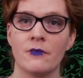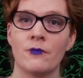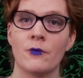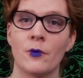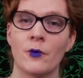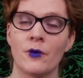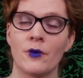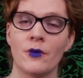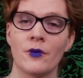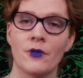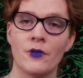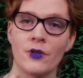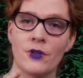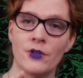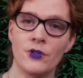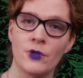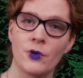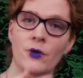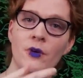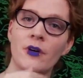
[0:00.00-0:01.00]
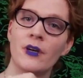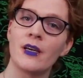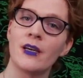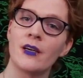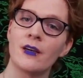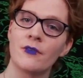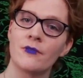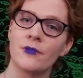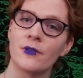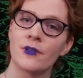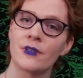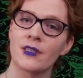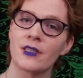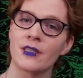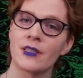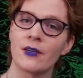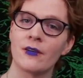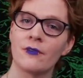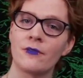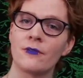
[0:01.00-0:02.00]
for the joy of
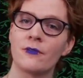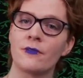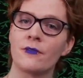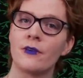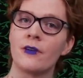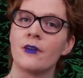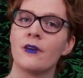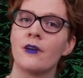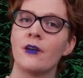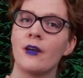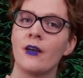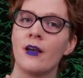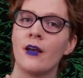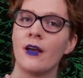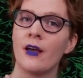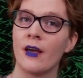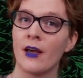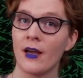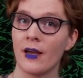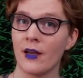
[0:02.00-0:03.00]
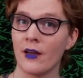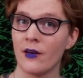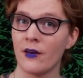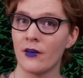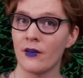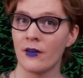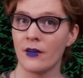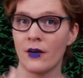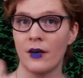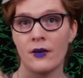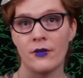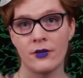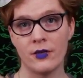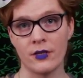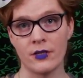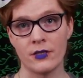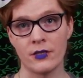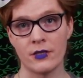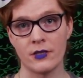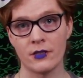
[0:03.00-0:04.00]
yourself and
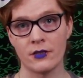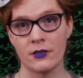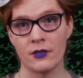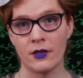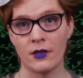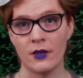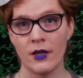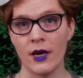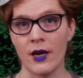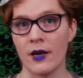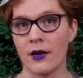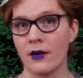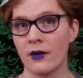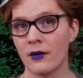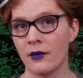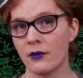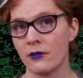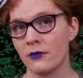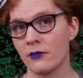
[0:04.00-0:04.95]
others alike.